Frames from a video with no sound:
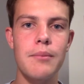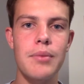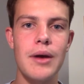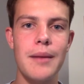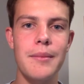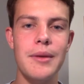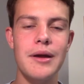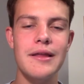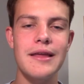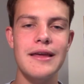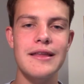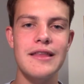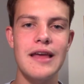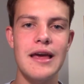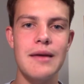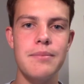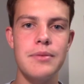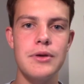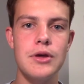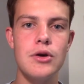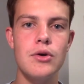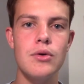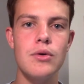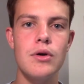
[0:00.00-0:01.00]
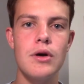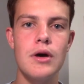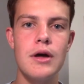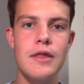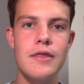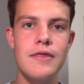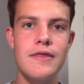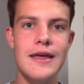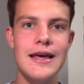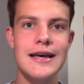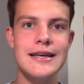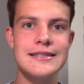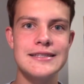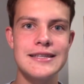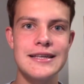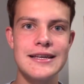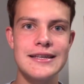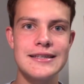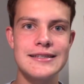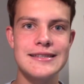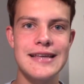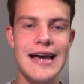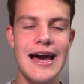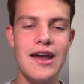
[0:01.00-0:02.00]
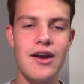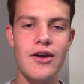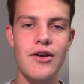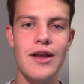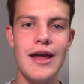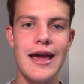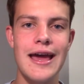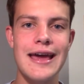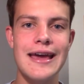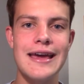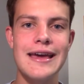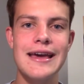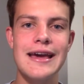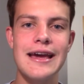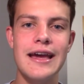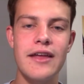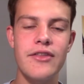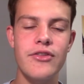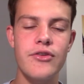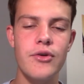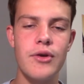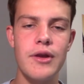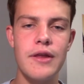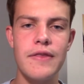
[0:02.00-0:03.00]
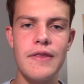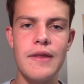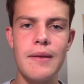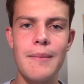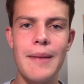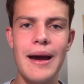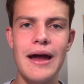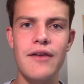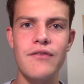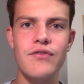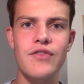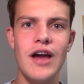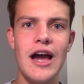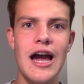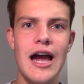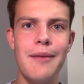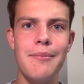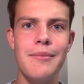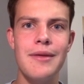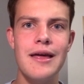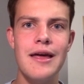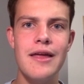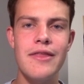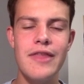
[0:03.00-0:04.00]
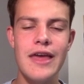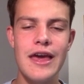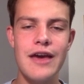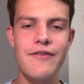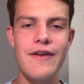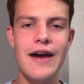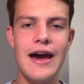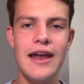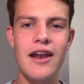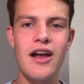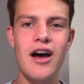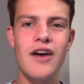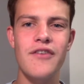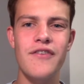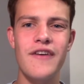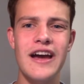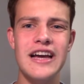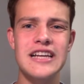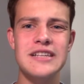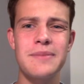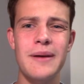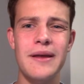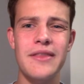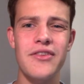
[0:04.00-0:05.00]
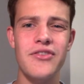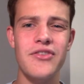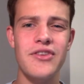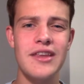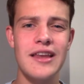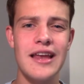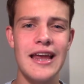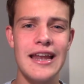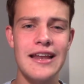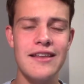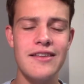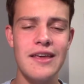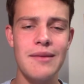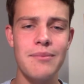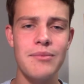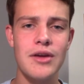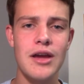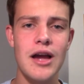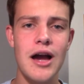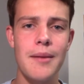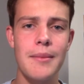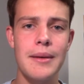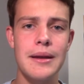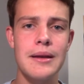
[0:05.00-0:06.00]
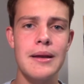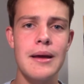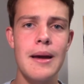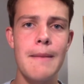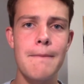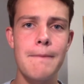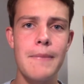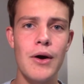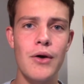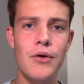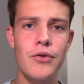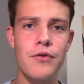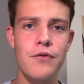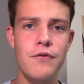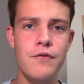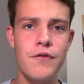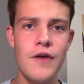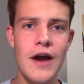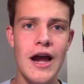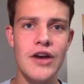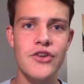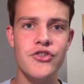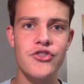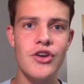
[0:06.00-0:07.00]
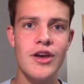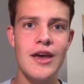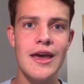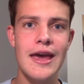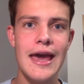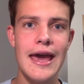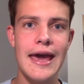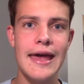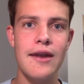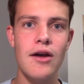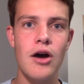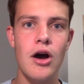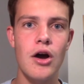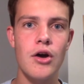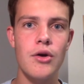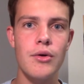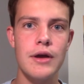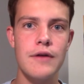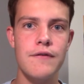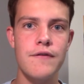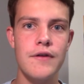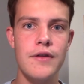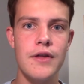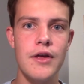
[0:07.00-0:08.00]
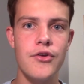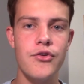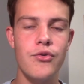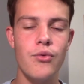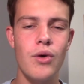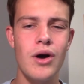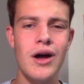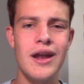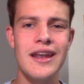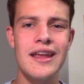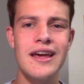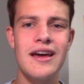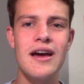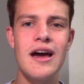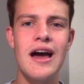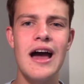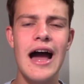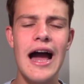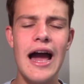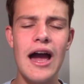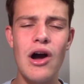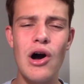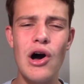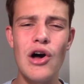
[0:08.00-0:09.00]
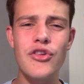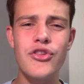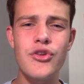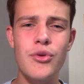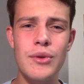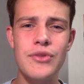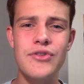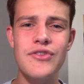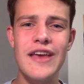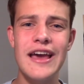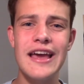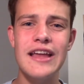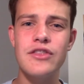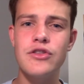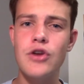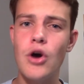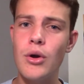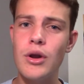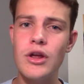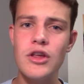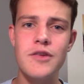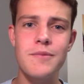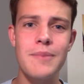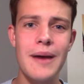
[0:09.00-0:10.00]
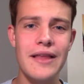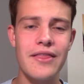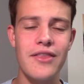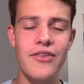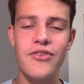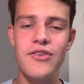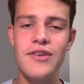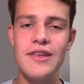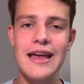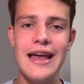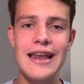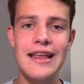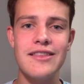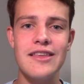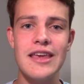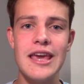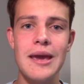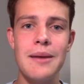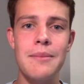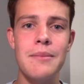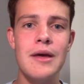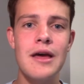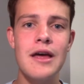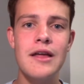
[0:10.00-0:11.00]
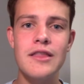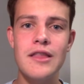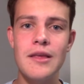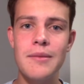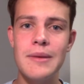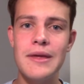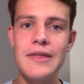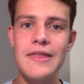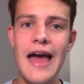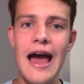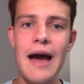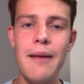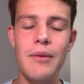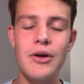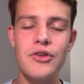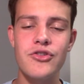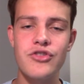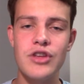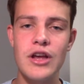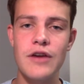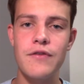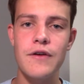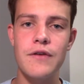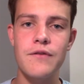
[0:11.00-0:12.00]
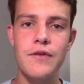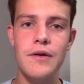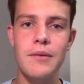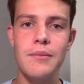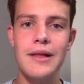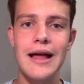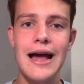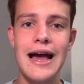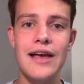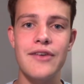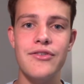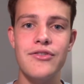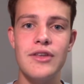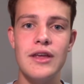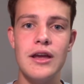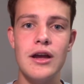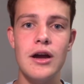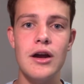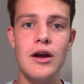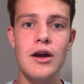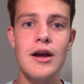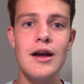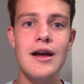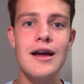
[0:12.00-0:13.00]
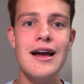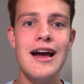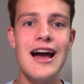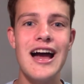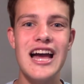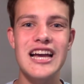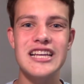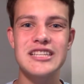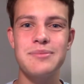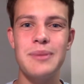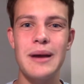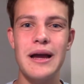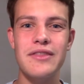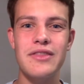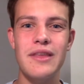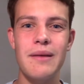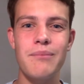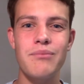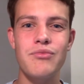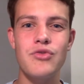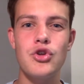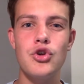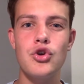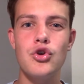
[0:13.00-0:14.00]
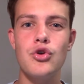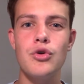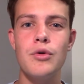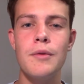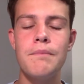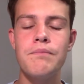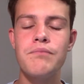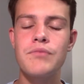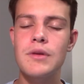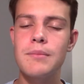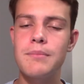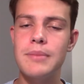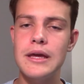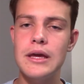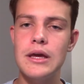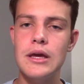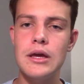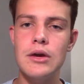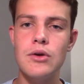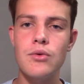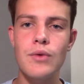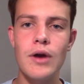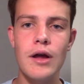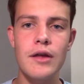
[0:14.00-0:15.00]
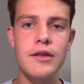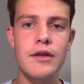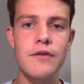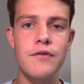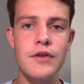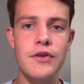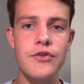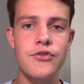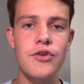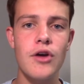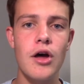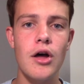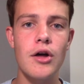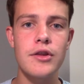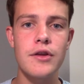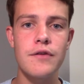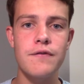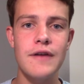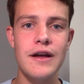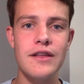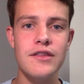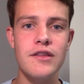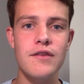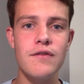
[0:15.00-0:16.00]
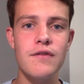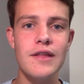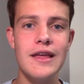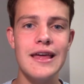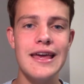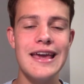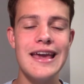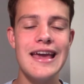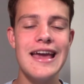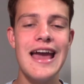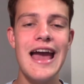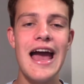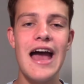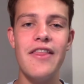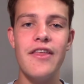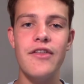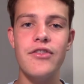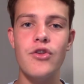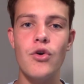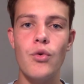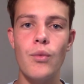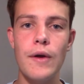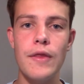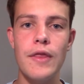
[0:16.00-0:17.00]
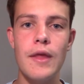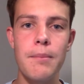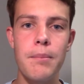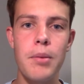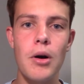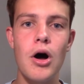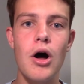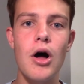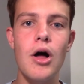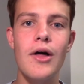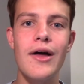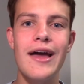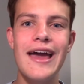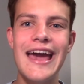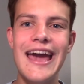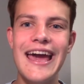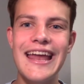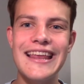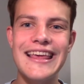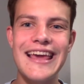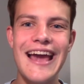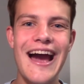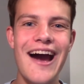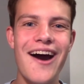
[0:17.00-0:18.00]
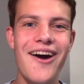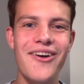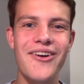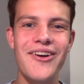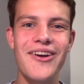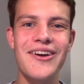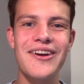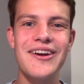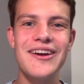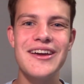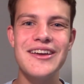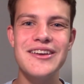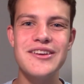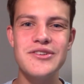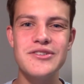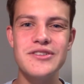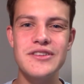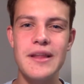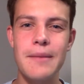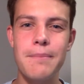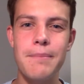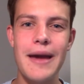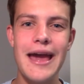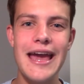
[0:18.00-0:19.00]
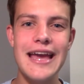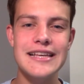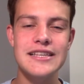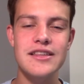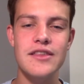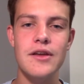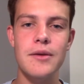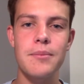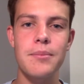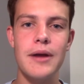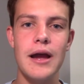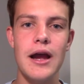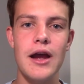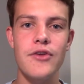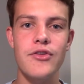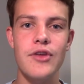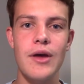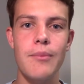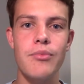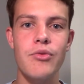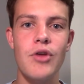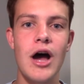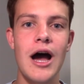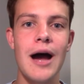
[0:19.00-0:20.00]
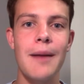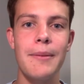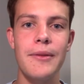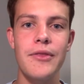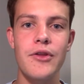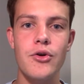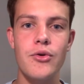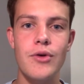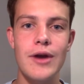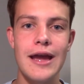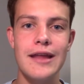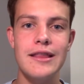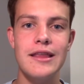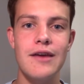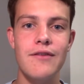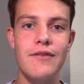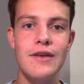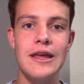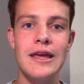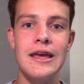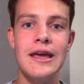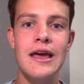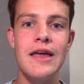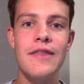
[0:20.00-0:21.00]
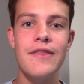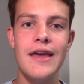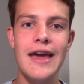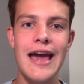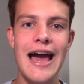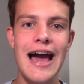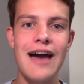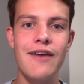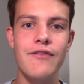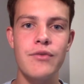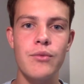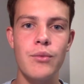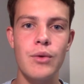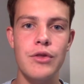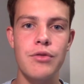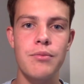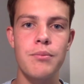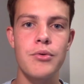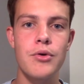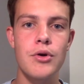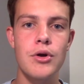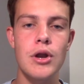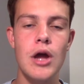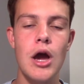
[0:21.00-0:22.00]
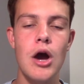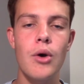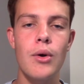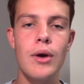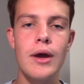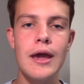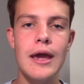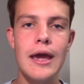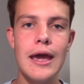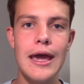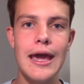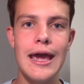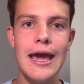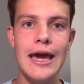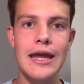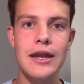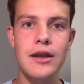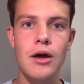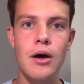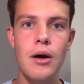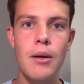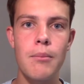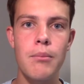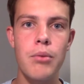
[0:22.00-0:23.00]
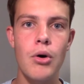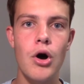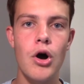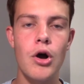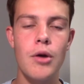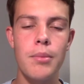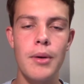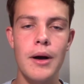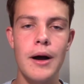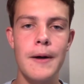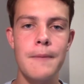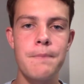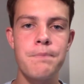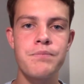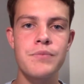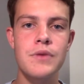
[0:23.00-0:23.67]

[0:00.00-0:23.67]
Premier League debut this Saturday. Considering the amount of time they have had off, I expect this United team to come in both fresh and hungry for this one. I also would say don't expect this United team to be that much different from last year. I expect them to be relatively solid defensively and then to win the ball and counter using the pace of their players up top and the creativity they have with Bruno and Pogba